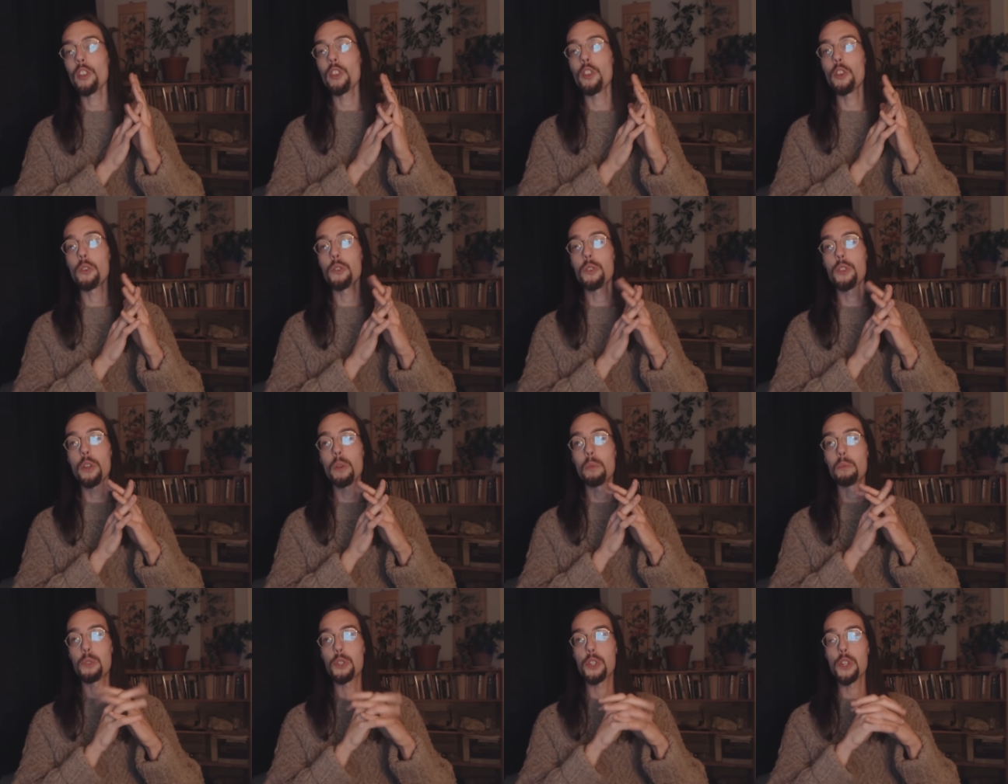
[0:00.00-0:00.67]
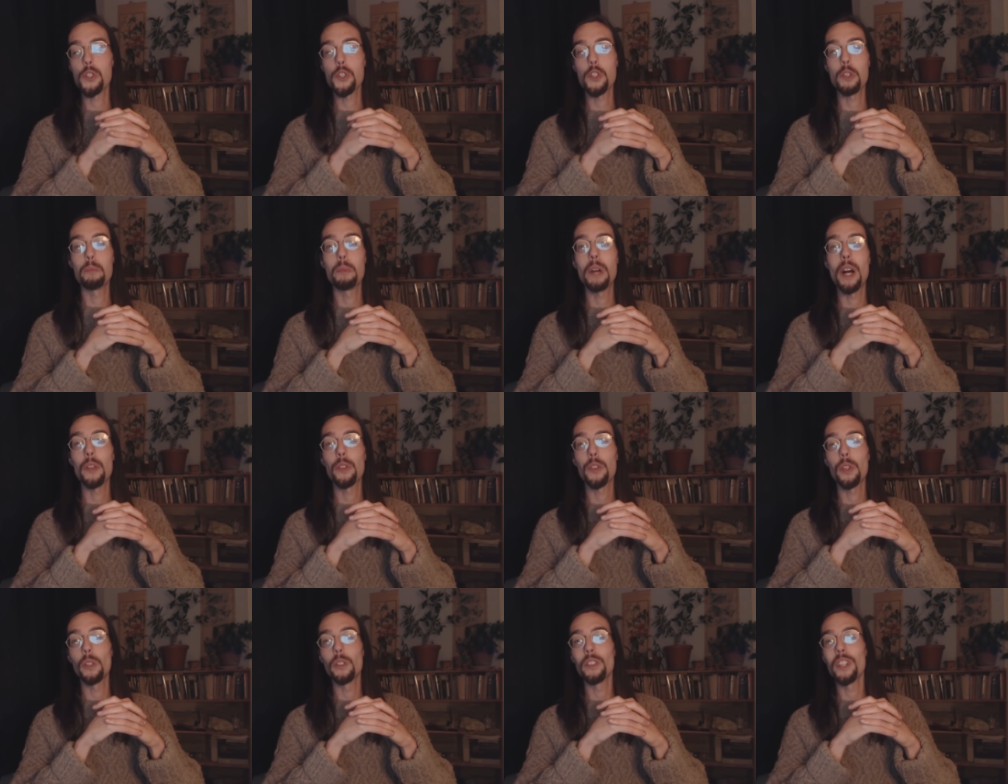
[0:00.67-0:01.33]
YouTube's just
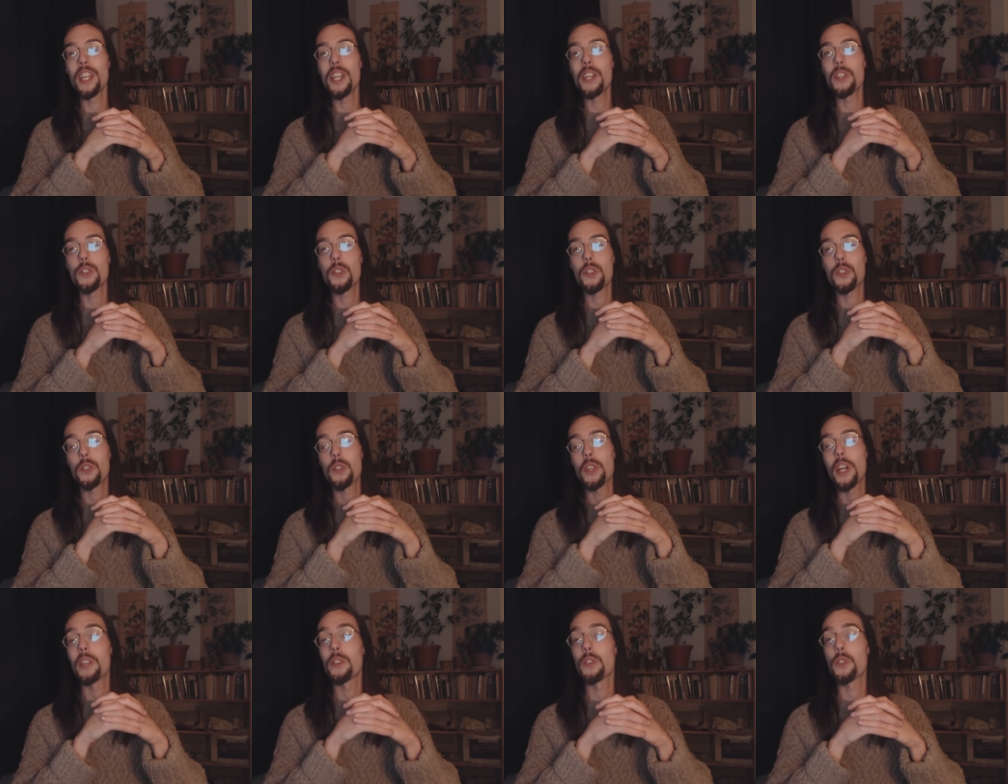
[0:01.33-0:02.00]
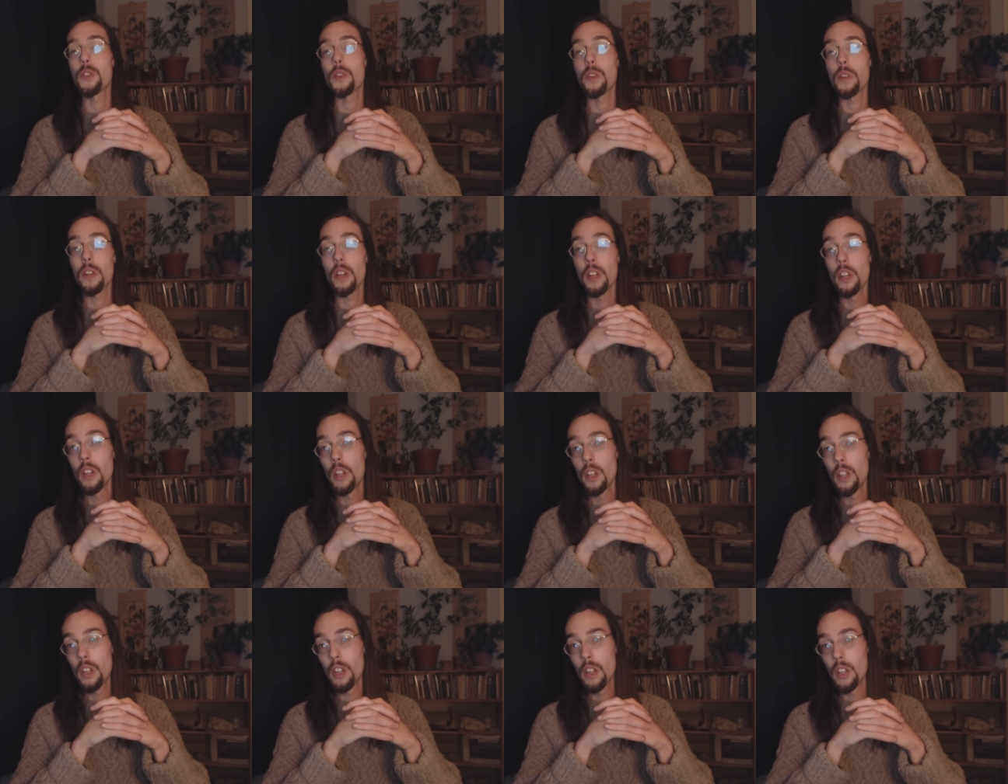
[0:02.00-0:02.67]
about the least censored
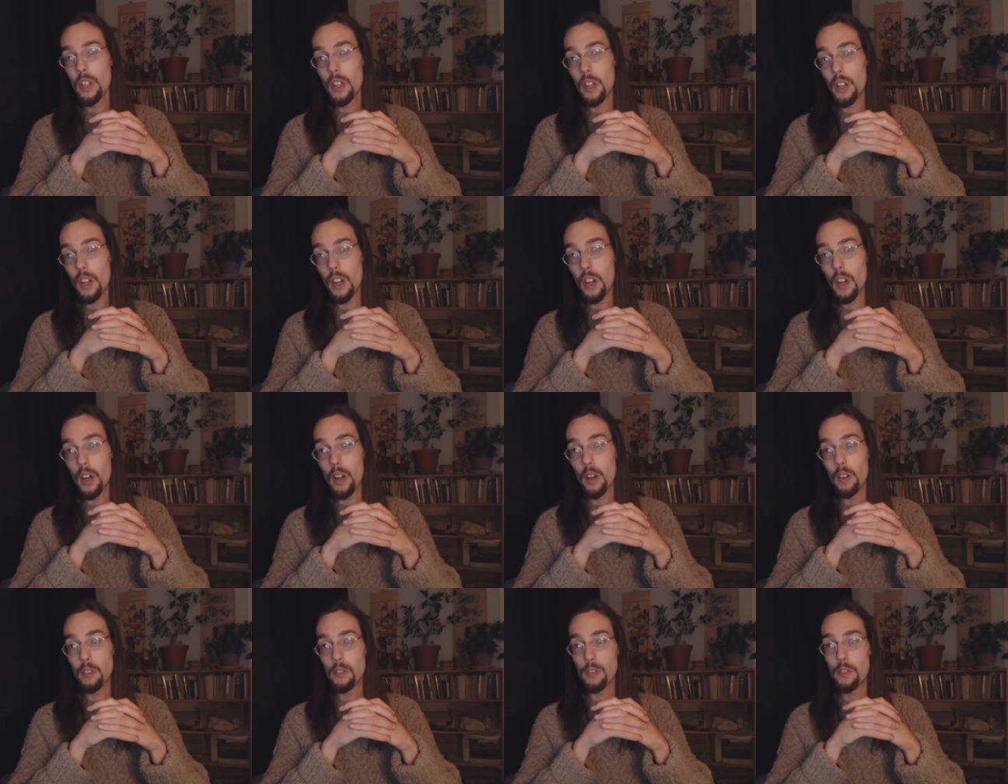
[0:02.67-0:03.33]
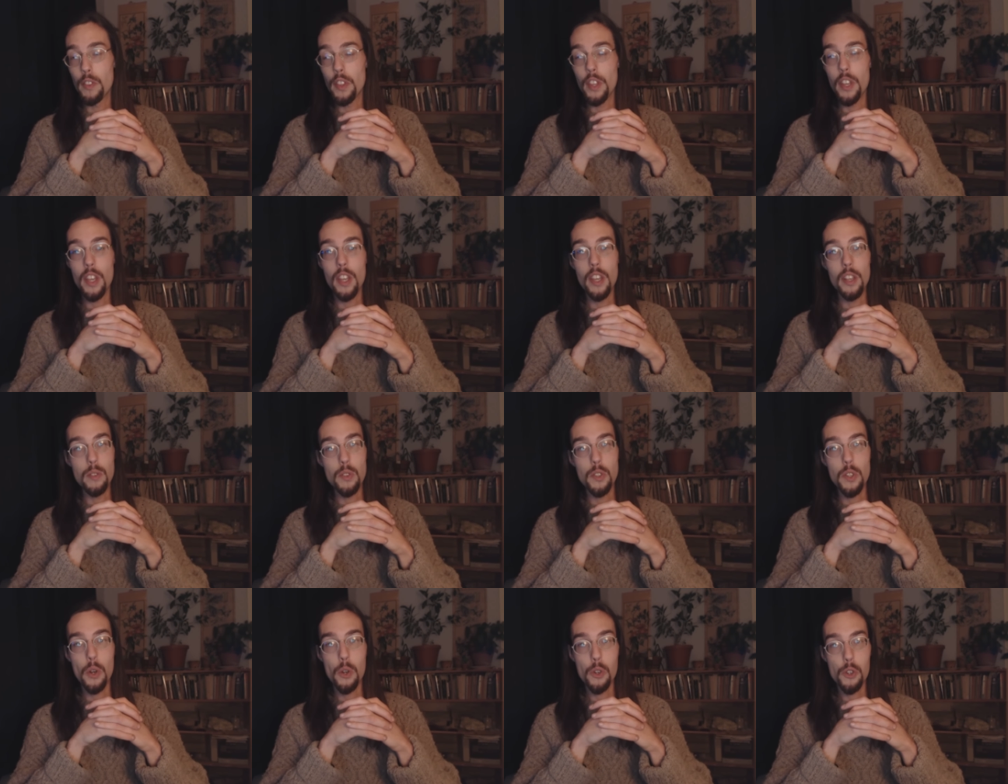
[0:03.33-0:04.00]
of
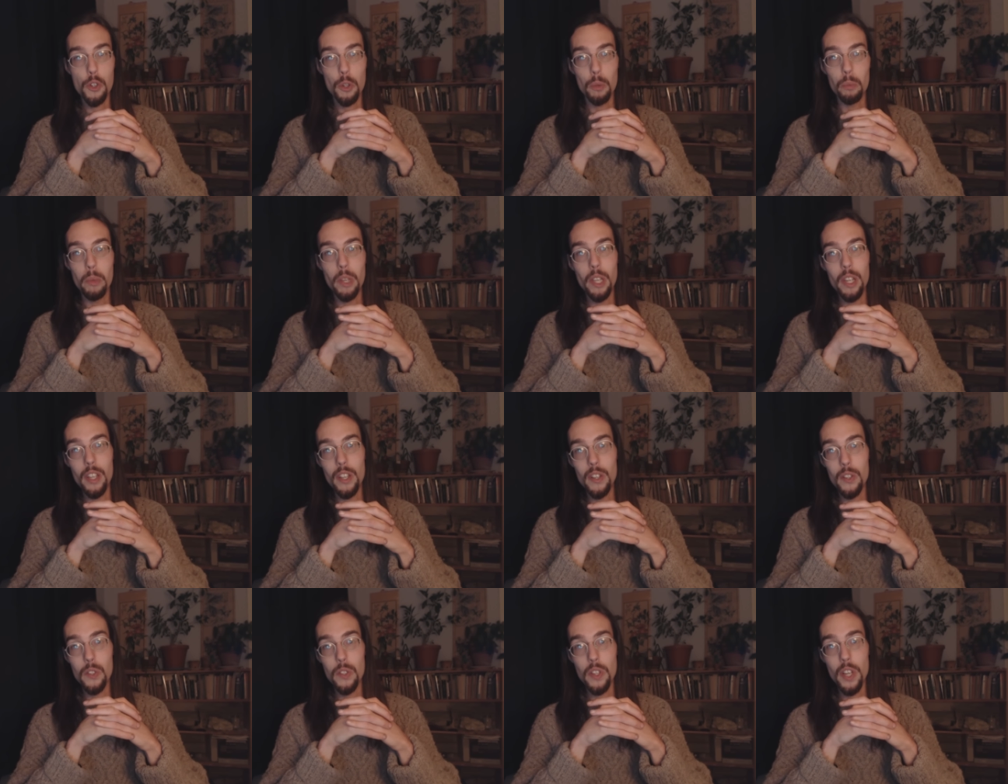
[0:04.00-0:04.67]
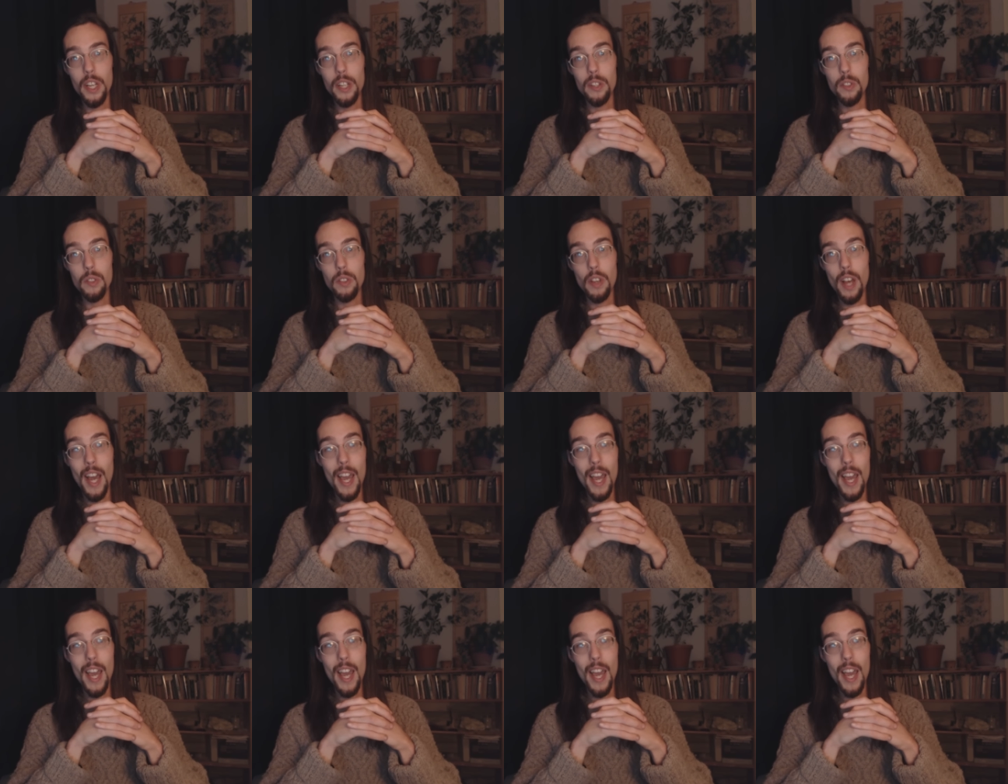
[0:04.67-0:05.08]
the social media sites.